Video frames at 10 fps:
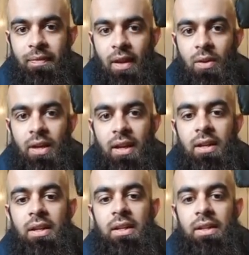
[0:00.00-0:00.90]
Okay,
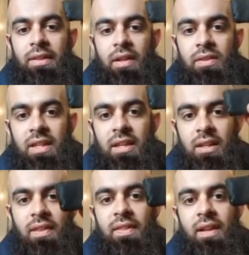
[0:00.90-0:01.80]
there is
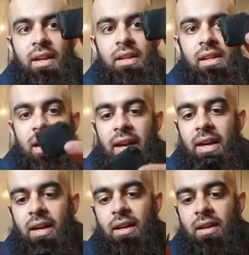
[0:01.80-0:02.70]
another
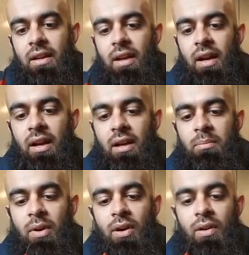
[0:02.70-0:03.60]
layer
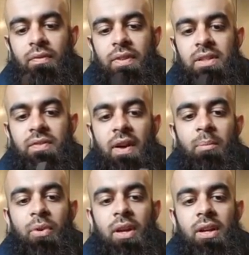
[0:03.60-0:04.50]
of this
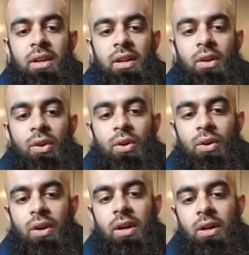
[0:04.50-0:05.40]
fabric,
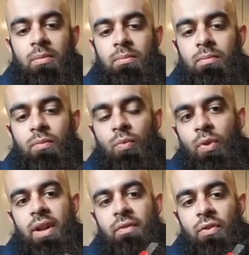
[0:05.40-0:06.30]

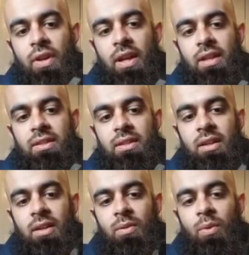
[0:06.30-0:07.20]
whatever it is,
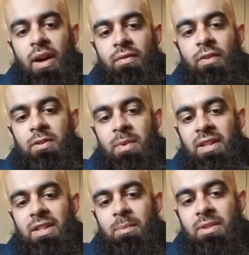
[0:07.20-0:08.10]
whatever it's been
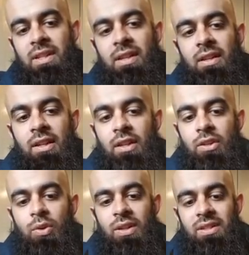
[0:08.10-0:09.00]
dipped in. You
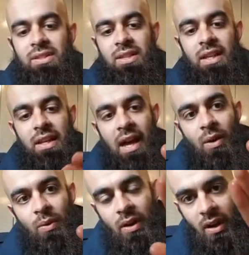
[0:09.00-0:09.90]
can see now
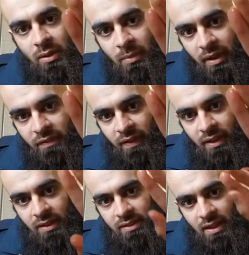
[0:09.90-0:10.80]
on my
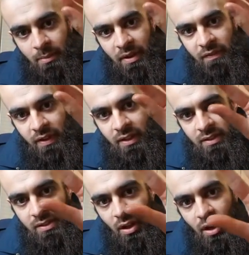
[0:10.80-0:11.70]
fingers that my fingers
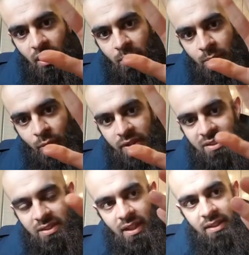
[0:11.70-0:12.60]
are moist,
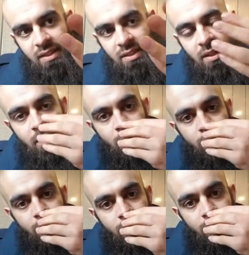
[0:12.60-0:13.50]
and there's
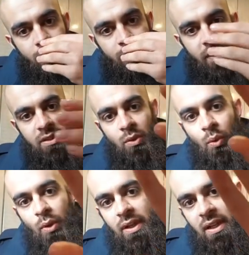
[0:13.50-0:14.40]
an
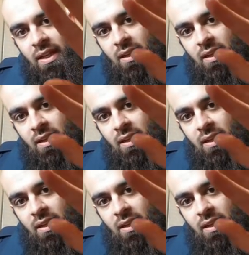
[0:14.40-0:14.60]
oily